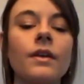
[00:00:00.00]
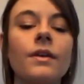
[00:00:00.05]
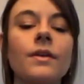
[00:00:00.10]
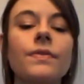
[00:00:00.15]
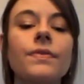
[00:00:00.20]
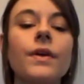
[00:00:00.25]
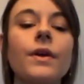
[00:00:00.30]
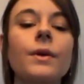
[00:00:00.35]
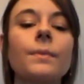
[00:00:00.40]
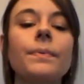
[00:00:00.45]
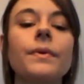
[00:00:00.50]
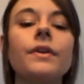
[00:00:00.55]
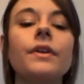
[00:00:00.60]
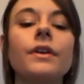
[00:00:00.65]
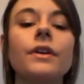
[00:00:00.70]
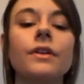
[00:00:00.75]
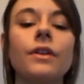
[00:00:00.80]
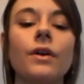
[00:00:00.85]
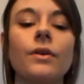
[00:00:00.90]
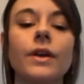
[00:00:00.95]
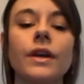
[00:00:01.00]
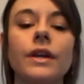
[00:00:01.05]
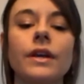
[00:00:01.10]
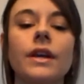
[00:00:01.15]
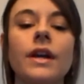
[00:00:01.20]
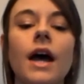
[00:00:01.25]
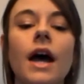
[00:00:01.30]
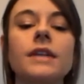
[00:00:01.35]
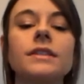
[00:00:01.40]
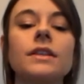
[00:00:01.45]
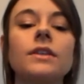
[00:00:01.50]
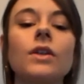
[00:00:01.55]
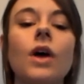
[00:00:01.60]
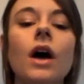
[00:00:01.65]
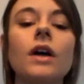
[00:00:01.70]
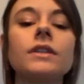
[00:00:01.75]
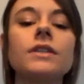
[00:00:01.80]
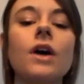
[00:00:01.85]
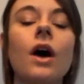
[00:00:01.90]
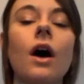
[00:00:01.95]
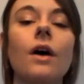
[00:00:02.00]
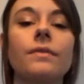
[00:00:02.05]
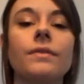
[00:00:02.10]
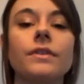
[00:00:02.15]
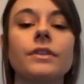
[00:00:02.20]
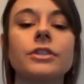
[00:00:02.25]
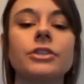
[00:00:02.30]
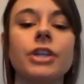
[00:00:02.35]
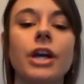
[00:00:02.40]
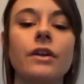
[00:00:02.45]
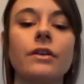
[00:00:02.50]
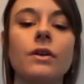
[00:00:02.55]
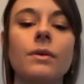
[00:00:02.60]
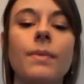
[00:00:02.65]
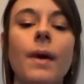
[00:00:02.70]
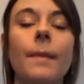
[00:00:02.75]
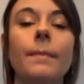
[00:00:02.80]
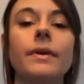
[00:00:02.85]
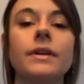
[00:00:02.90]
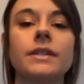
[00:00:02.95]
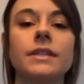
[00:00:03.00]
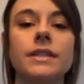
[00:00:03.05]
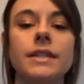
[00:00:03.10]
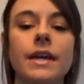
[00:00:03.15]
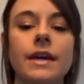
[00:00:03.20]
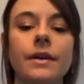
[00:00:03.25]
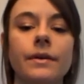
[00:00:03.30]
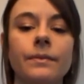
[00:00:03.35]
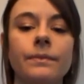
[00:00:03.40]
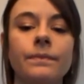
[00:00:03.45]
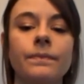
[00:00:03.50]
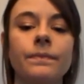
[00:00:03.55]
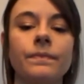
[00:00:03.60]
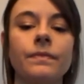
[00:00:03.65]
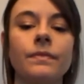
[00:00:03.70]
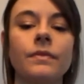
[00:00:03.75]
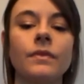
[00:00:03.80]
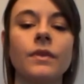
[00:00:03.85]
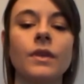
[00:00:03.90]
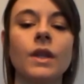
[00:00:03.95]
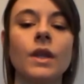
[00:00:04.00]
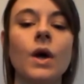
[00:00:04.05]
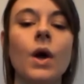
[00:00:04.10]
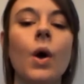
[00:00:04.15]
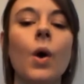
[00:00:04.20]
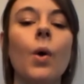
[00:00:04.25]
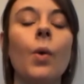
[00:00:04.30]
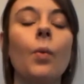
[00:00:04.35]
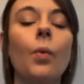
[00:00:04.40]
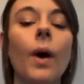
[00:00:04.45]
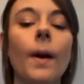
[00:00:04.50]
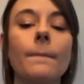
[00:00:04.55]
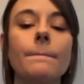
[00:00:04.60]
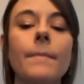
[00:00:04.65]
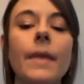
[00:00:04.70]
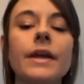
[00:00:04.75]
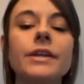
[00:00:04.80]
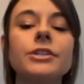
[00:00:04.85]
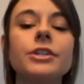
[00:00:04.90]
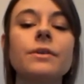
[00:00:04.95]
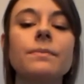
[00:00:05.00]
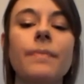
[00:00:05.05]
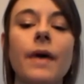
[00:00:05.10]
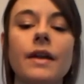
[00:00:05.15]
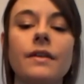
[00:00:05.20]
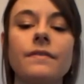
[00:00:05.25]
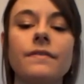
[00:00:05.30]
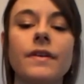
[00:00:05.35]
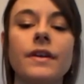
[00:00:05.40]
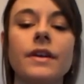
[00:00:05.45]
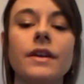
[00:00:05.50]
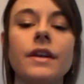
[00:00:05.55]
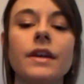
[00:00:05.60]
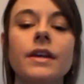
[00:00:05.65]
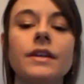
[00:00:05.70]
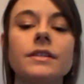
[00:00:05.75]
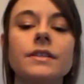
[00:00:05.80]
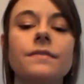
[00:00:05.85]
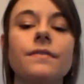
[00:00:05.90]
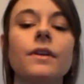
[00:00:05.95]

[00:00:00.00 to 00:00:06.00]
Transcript: Therapeutic cloning has a lot to offer the general public today. One major benefit is if the